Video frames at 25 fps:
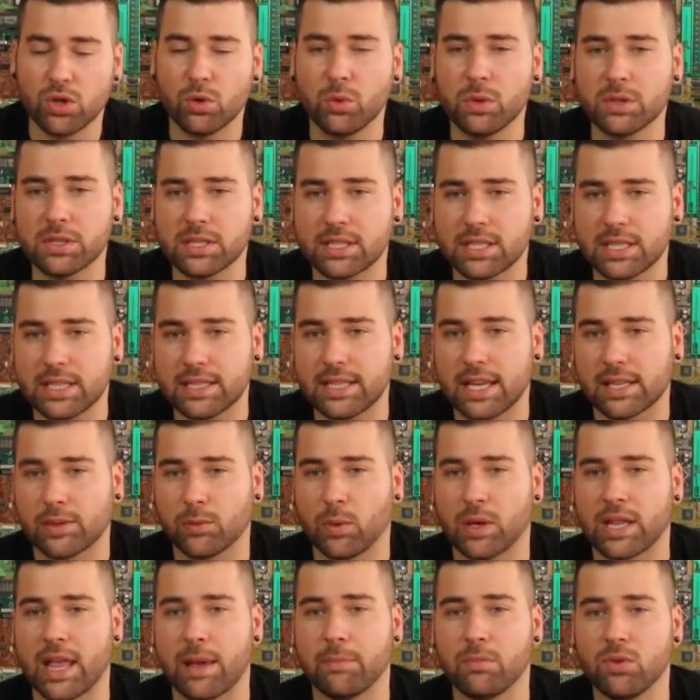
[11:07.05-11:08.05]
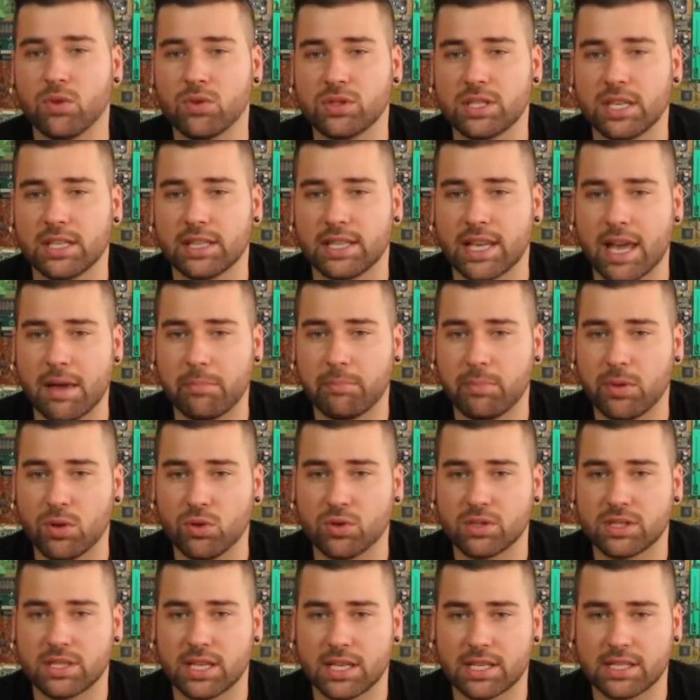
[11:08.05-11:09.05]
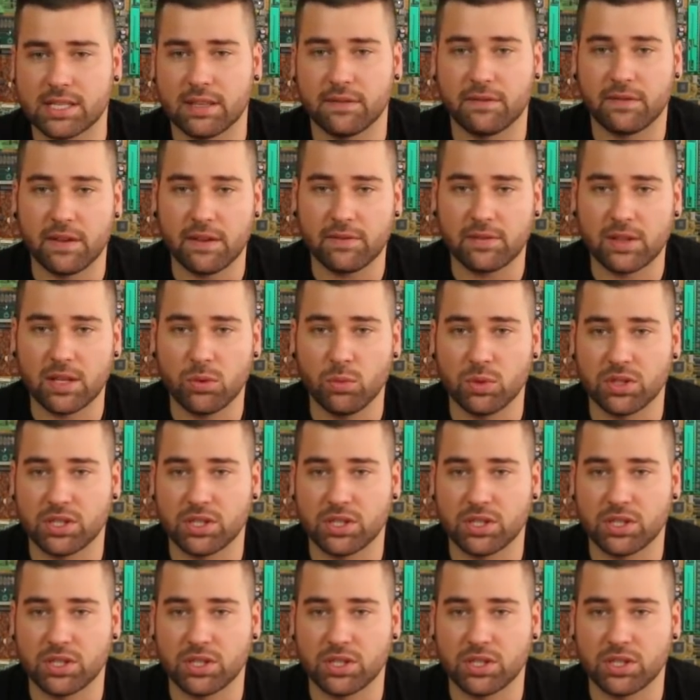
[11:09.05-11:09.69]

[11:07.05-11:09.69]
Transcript: you will see that when I'm using the MPU 6050,